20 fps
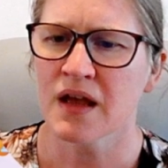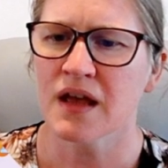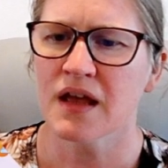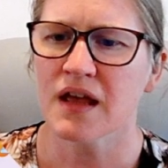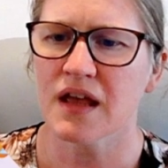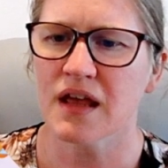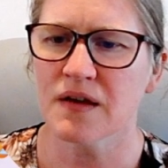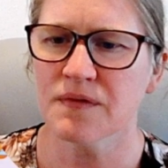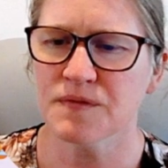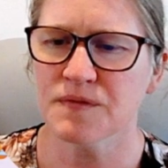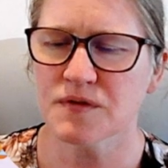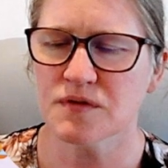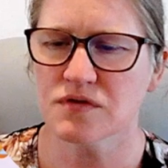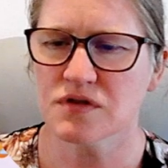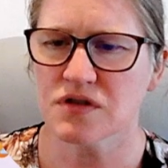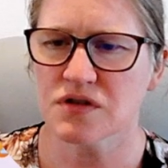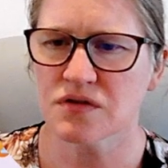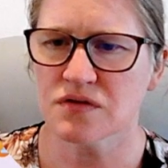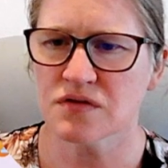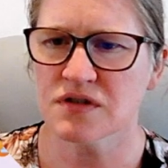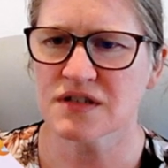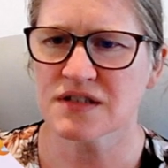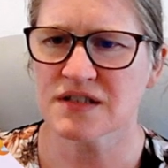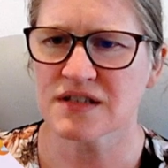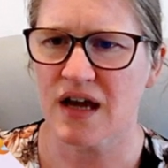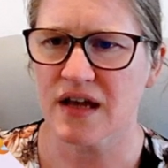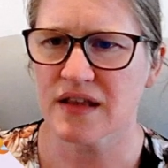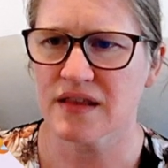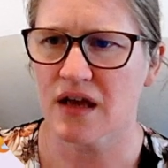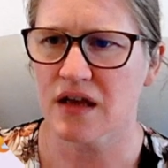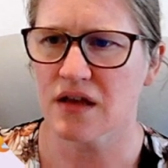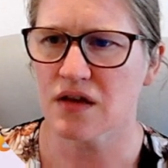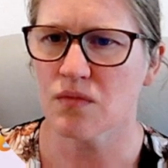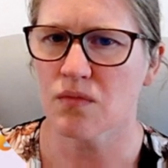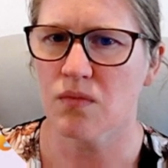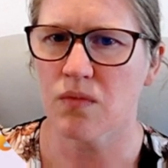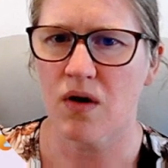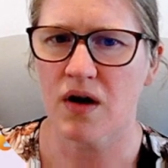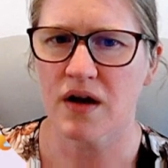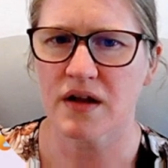If you do decide that you
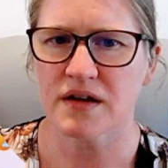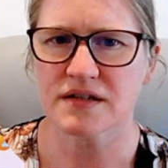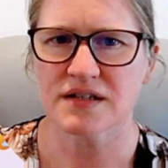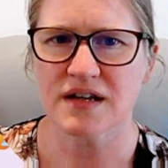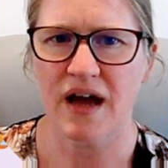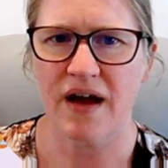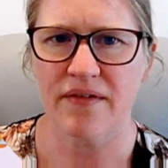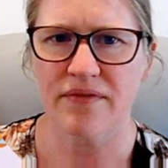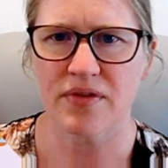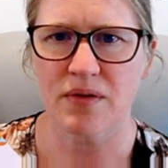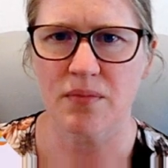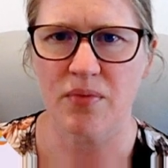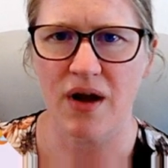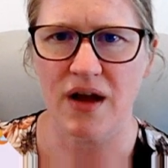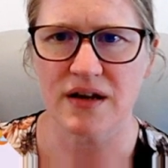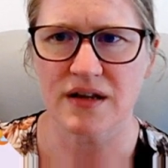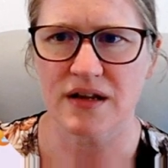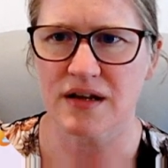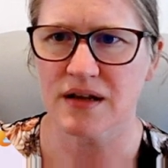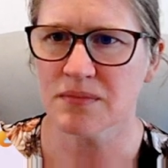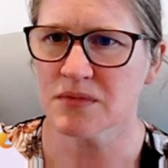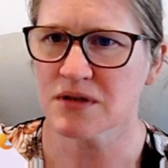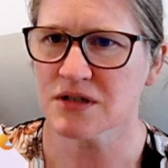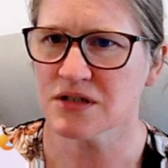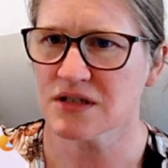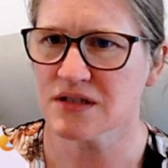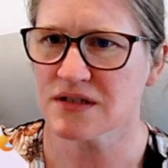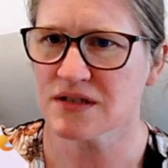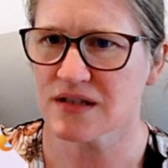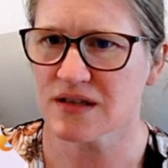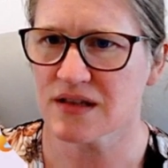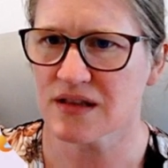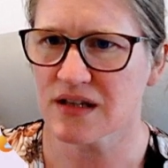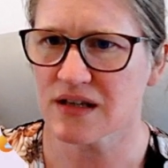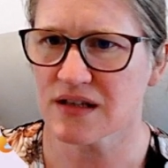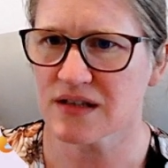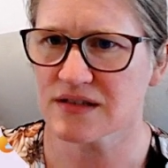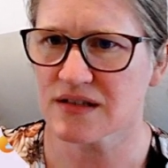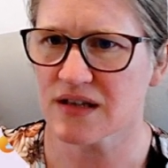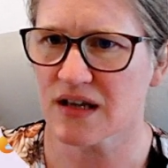want to have the branded images and
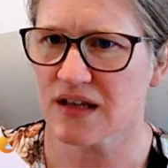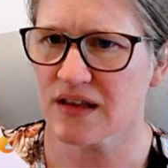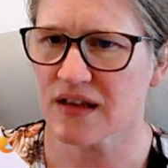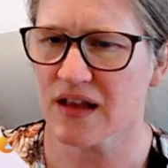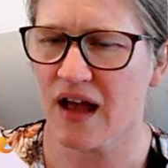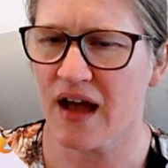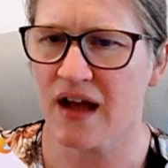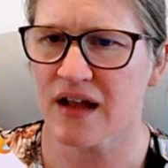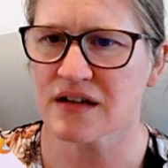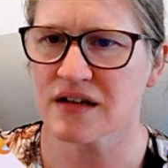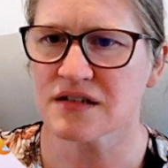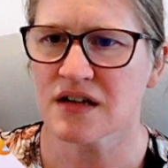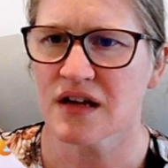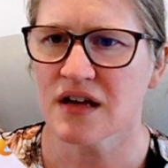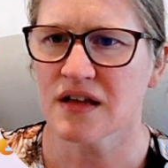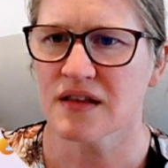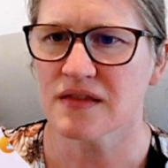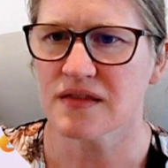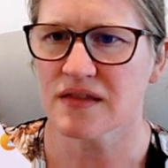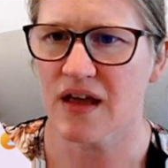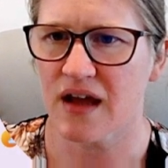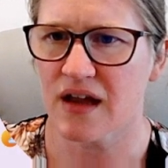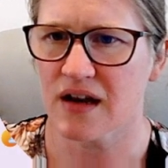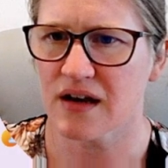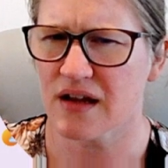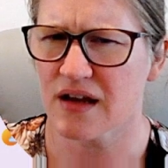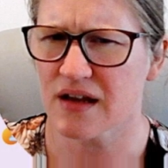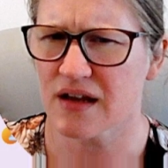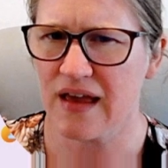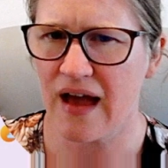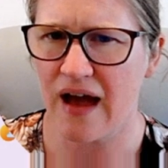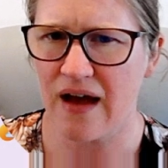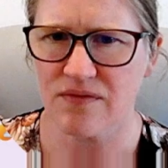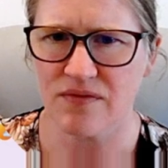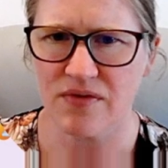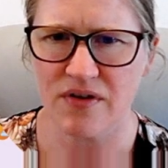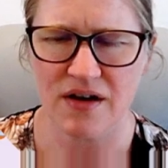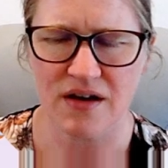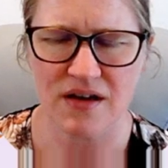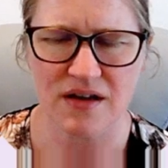things like that, then
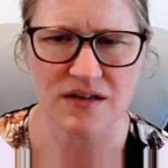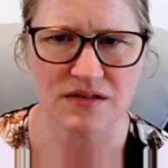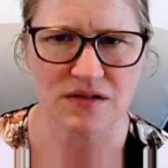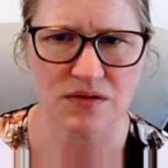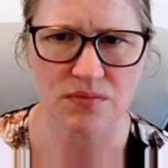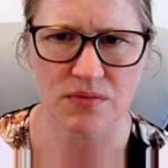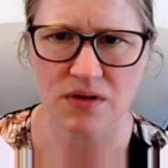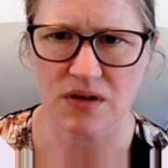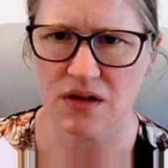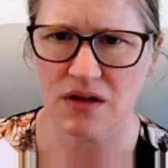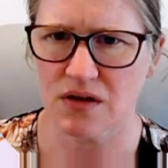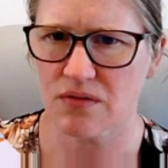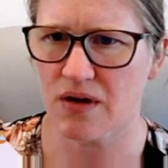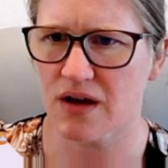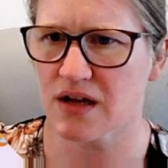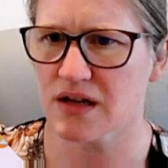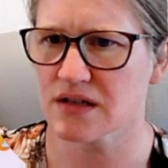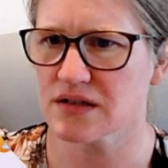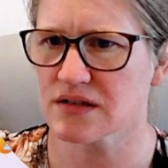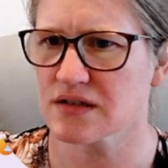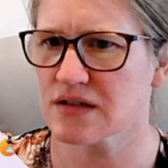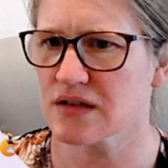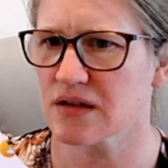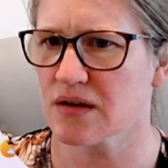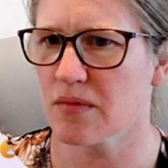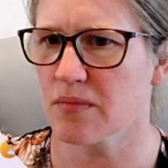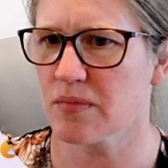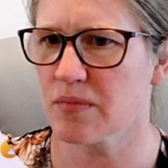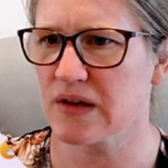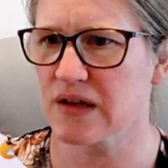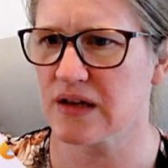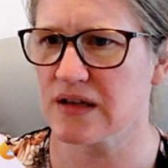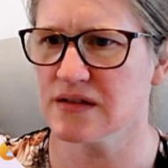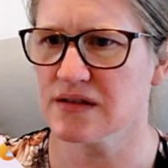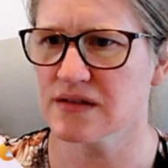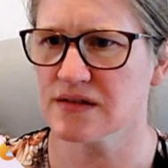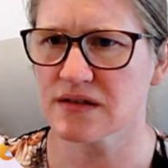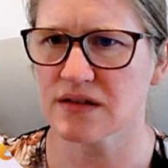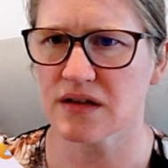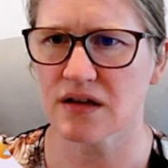Canva is a really great
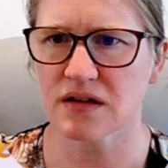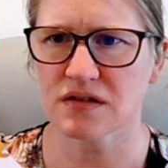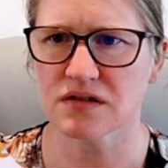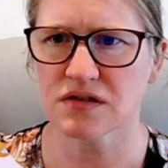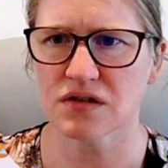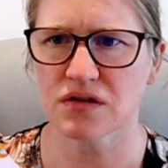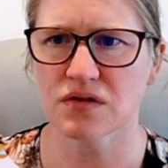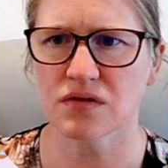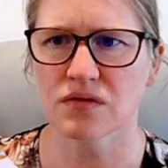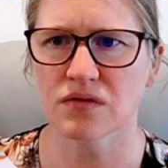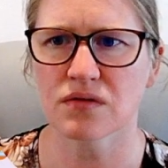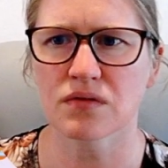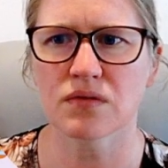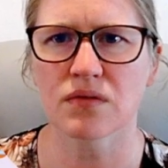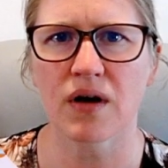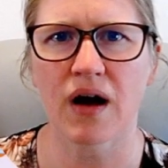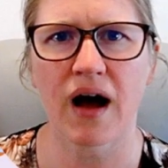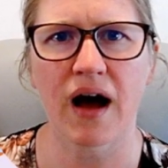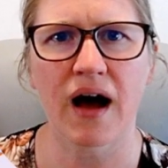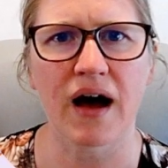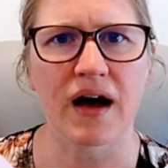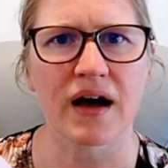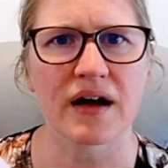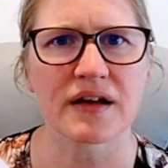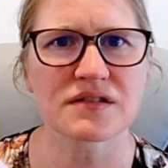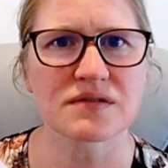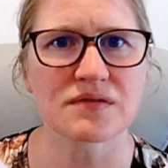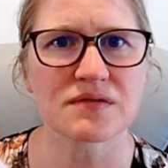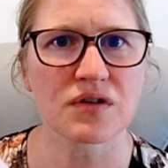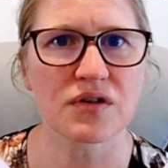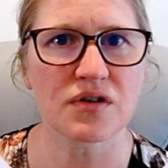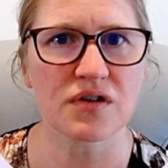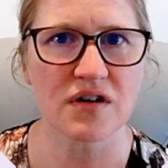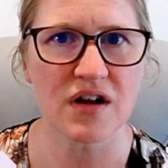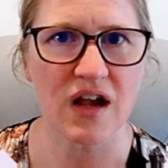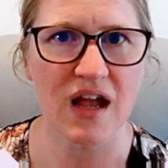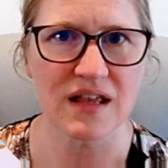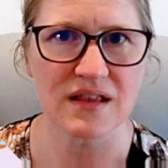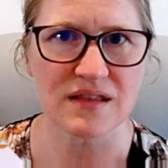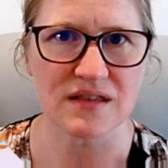place to
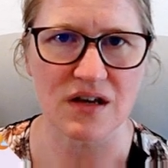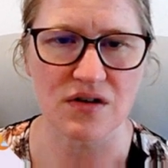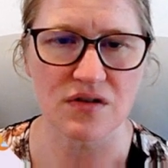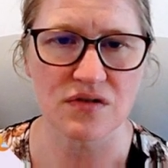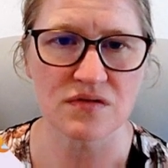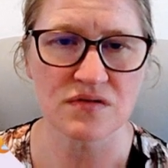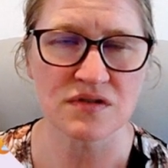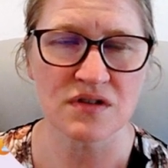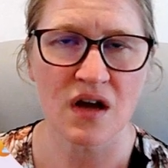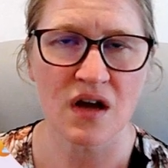create those.